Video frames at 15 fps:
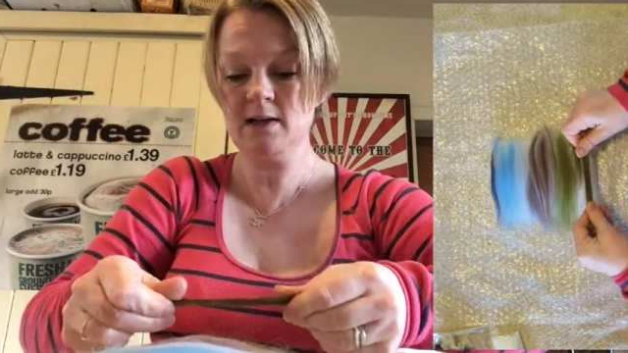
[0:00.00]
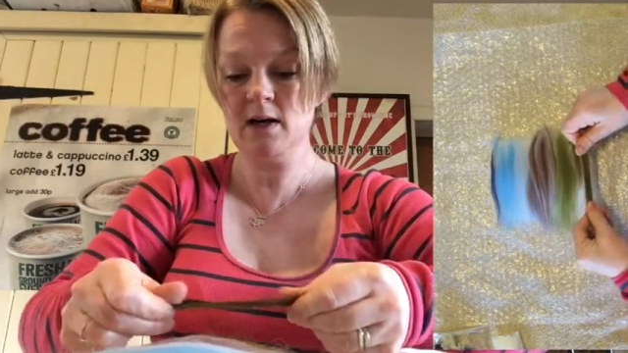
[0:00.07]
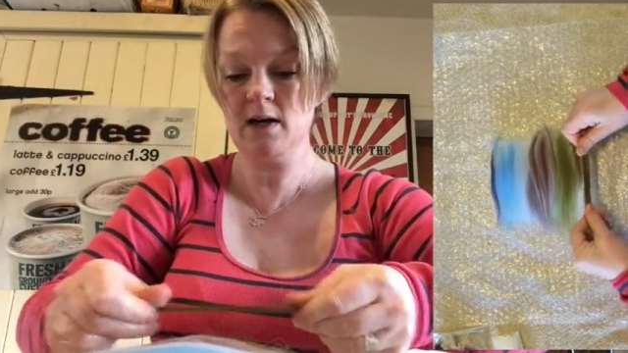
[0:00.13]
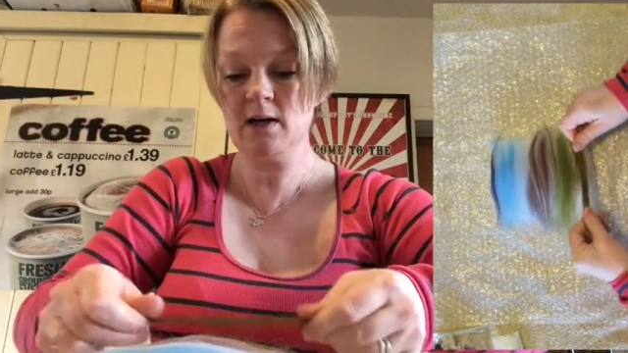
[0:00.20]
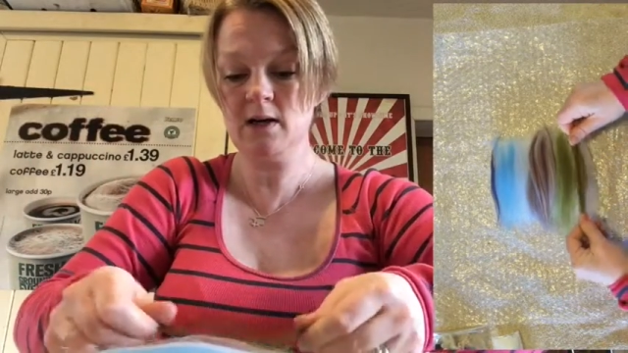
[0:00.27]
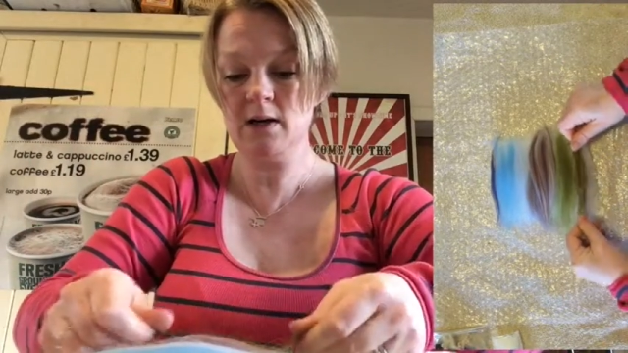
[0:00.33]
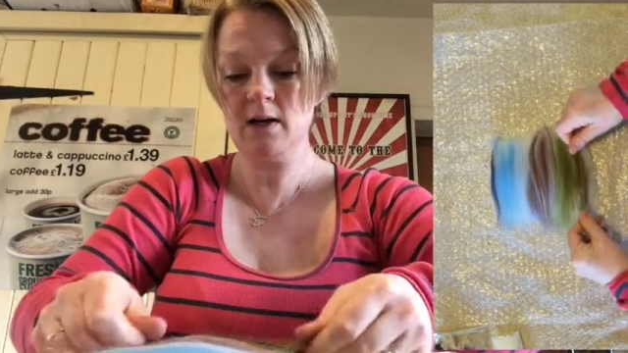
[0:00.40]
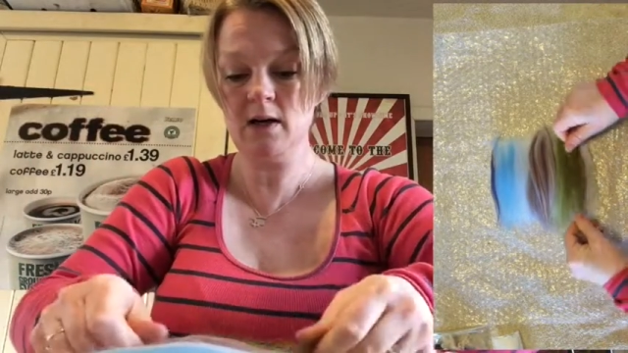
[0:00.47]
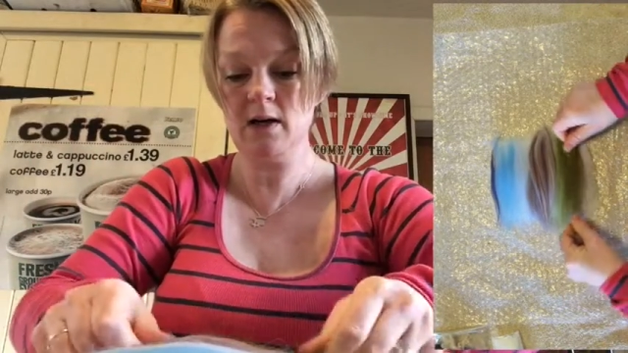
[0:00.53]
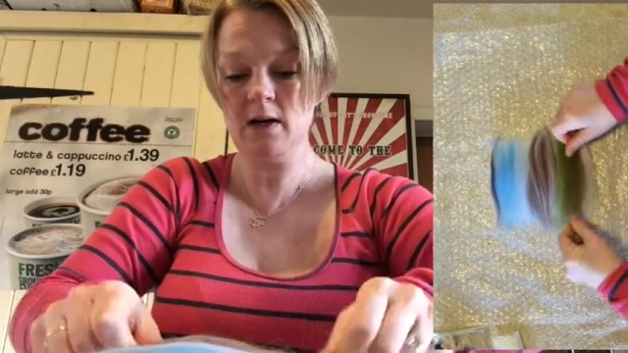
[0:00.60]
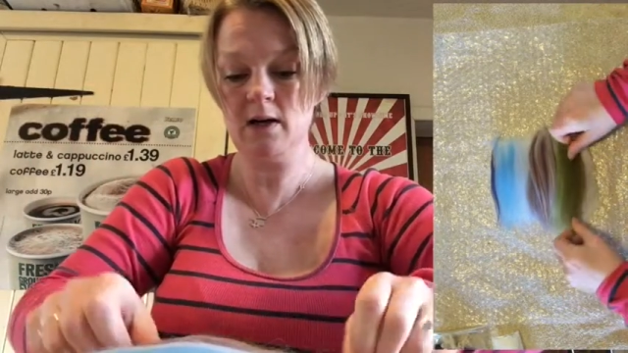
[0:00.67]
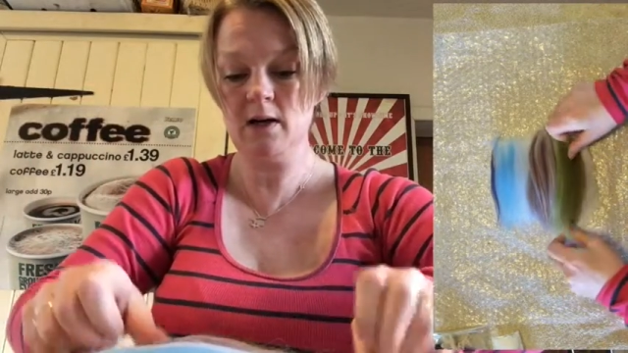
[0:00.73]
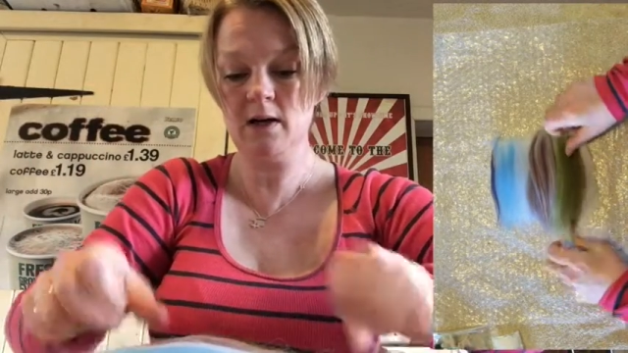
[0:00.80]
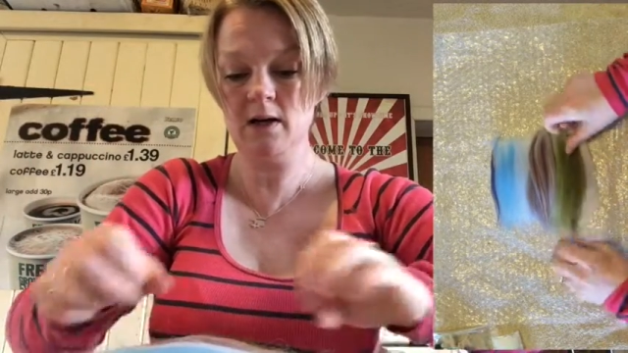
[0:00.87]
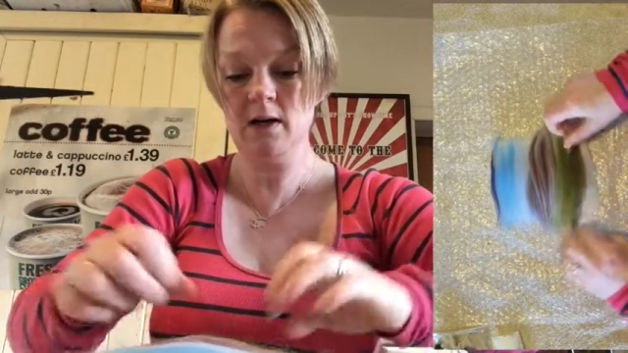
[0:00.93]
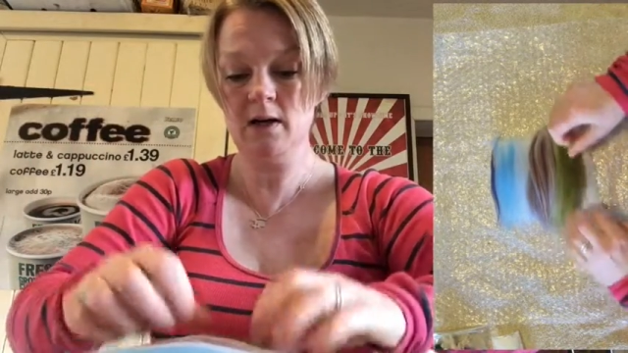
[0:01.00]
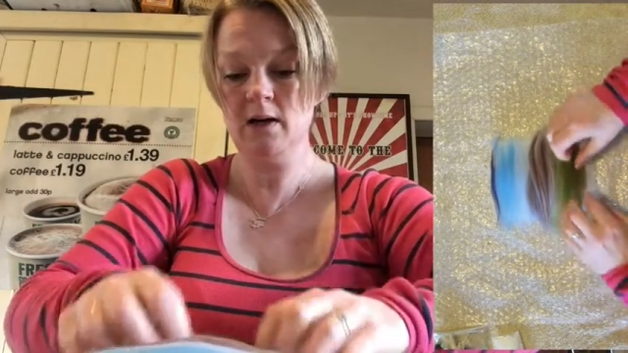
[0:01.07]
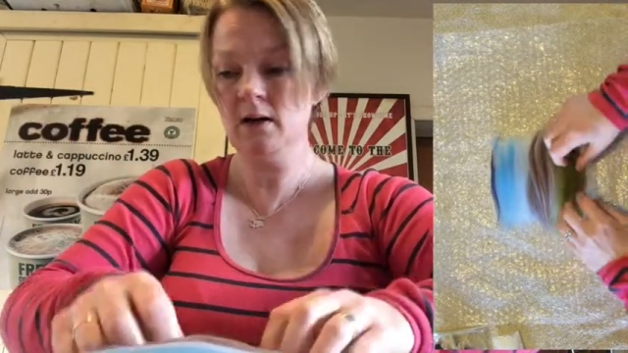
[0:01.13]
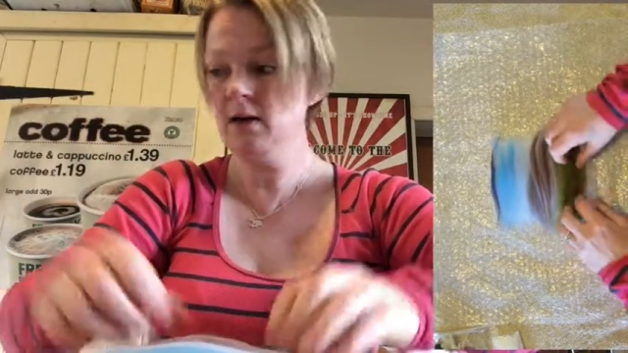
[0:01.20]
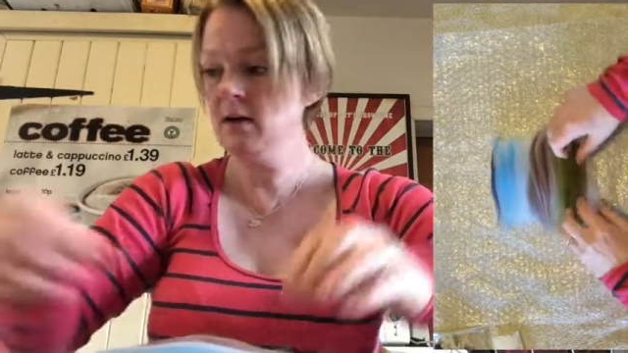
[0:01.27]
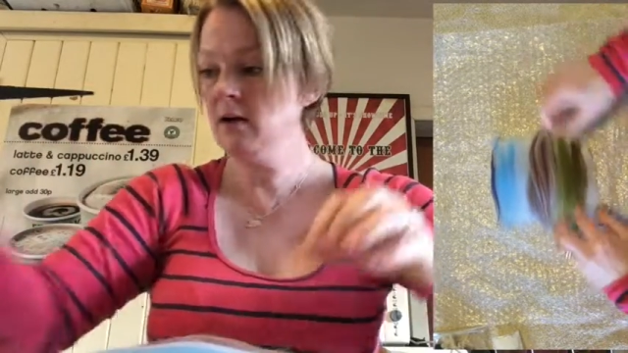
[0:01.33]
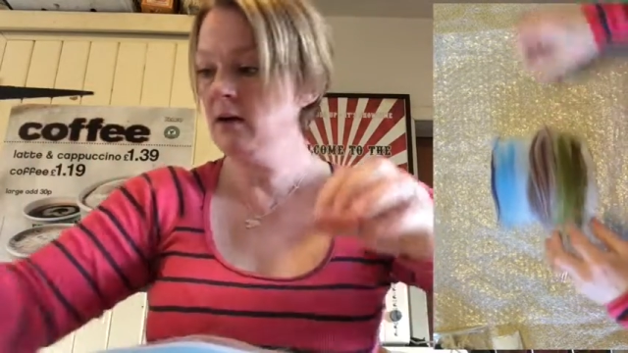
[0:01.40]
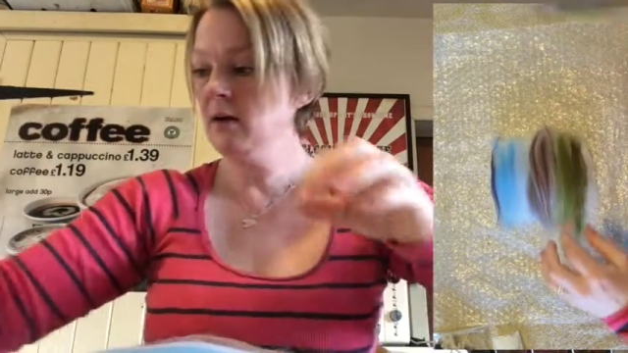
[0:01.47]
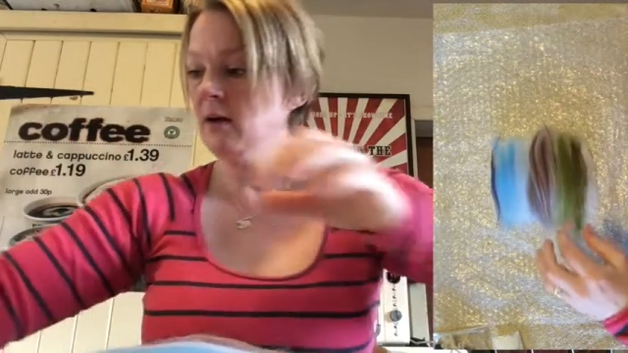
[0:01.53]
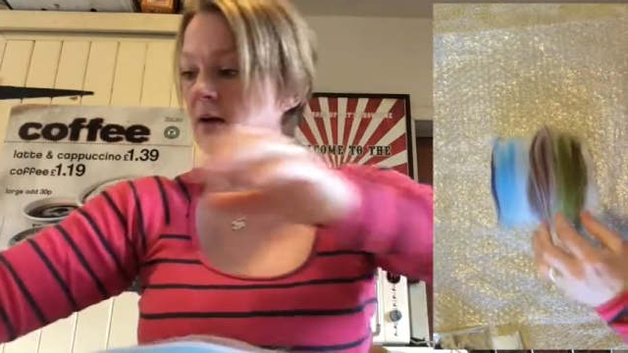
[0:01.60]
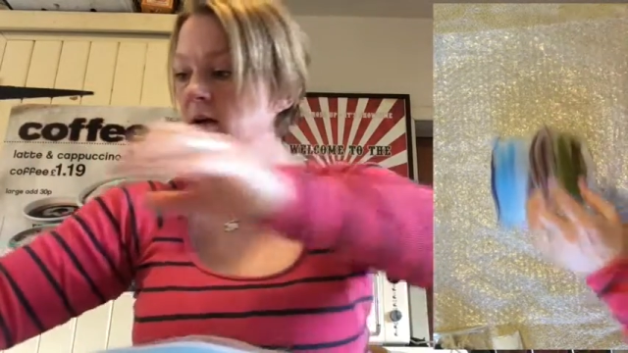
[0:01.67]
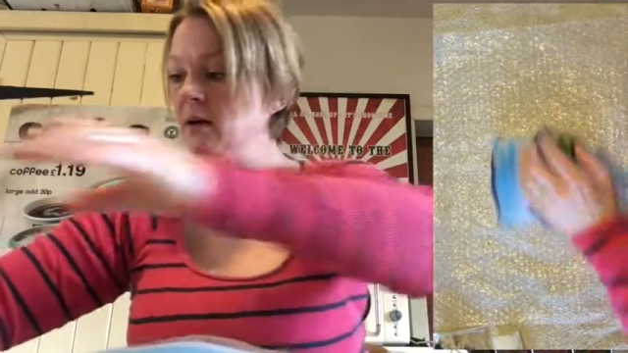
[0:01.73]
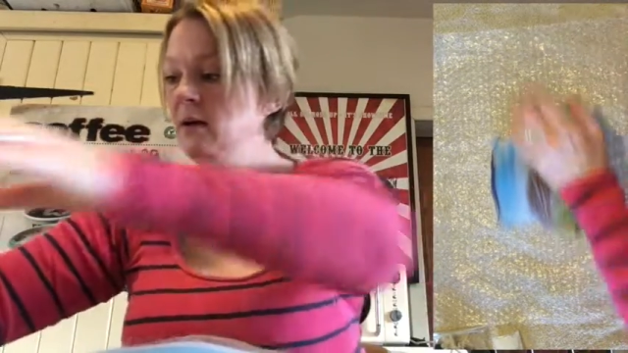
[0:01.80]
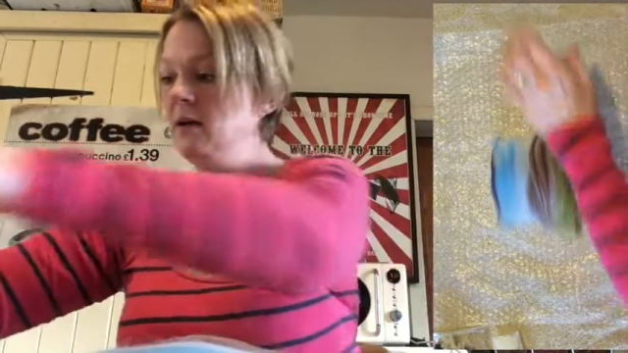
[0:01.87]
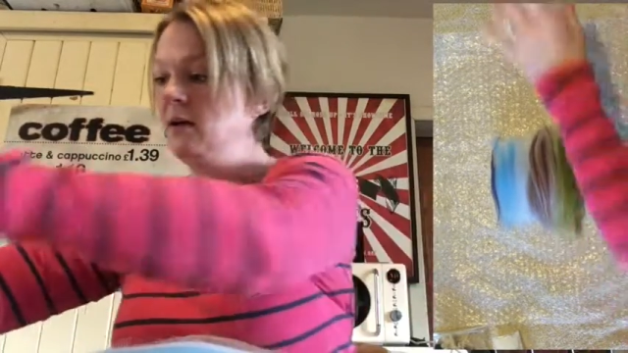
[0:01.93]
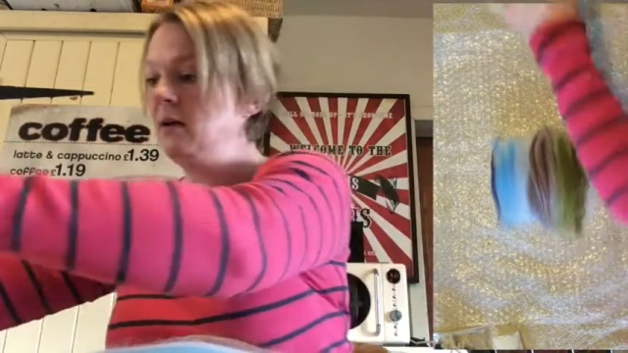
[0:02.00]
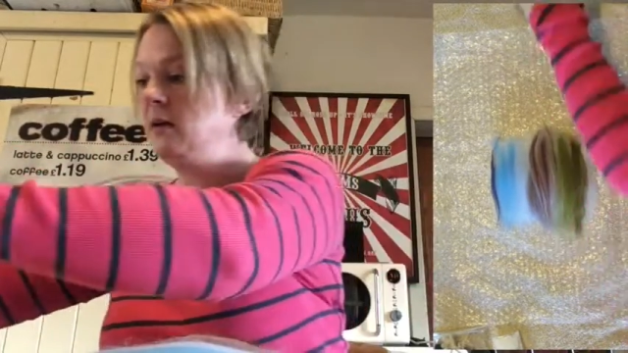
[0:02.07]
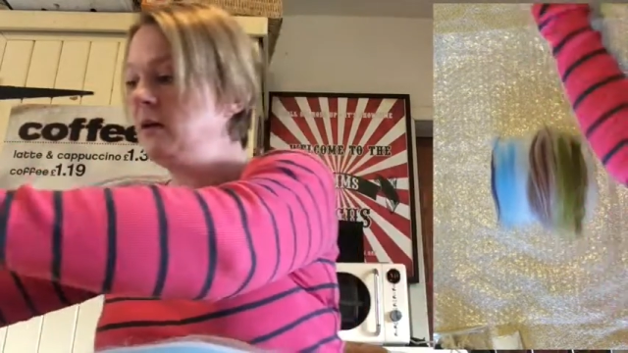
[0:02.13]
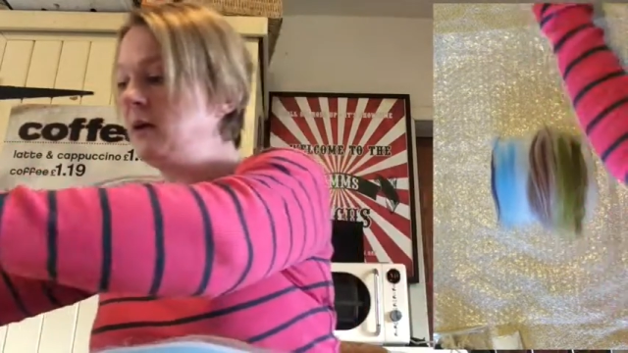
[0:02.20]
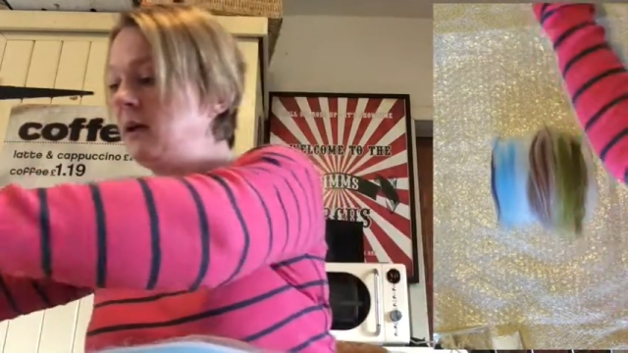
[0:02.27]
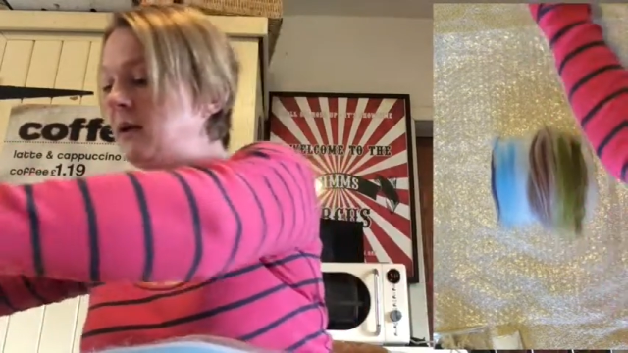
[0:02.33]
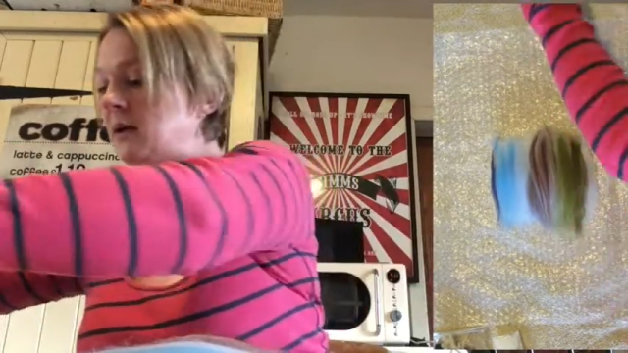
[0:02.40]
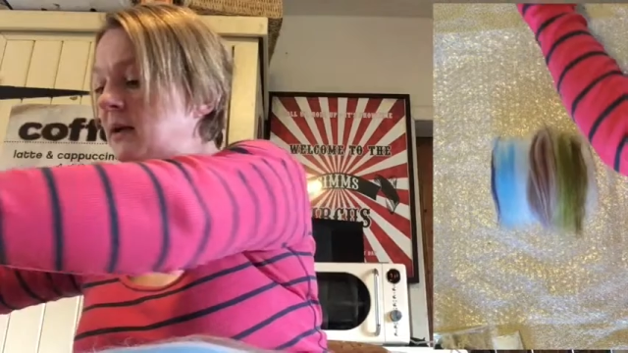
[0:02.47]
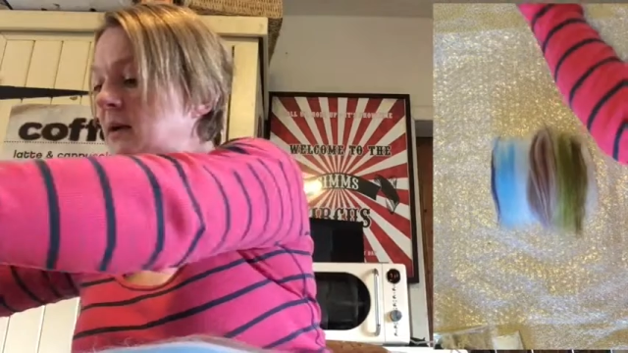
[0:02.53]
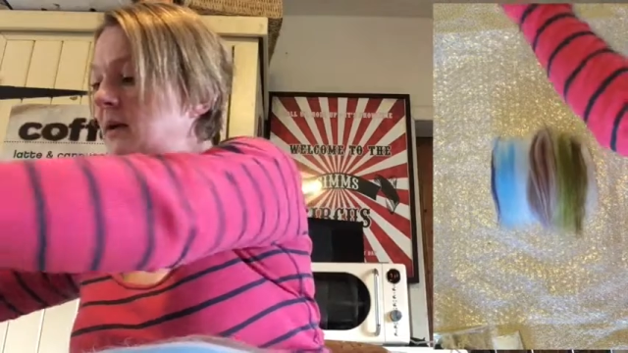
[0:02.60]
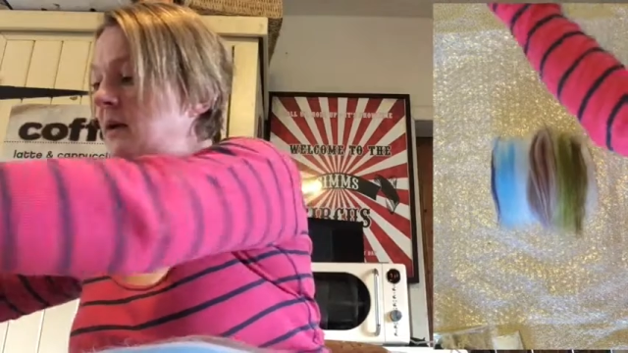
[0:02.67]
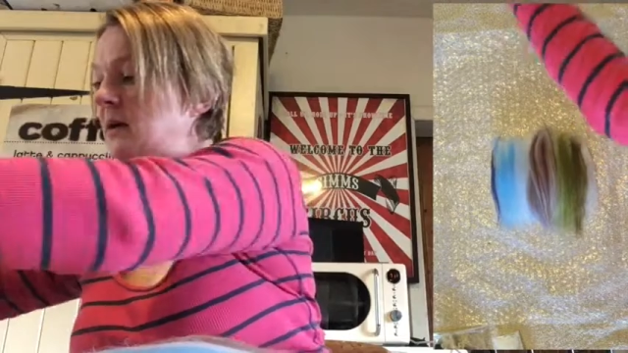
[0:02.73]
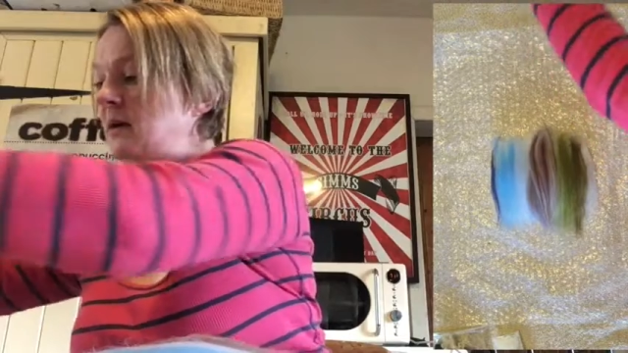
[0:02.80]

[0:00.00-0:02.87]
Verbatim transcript: darker colour like